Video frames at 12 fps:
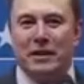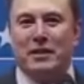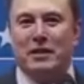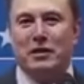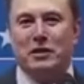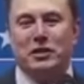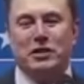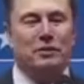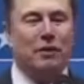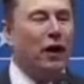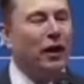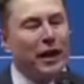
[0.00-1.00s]
This isn't just
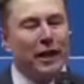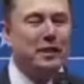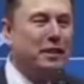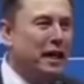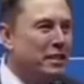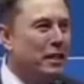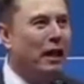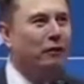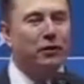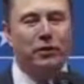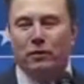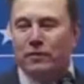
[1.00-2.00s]
smart, it's next
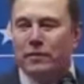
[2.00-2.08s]
level.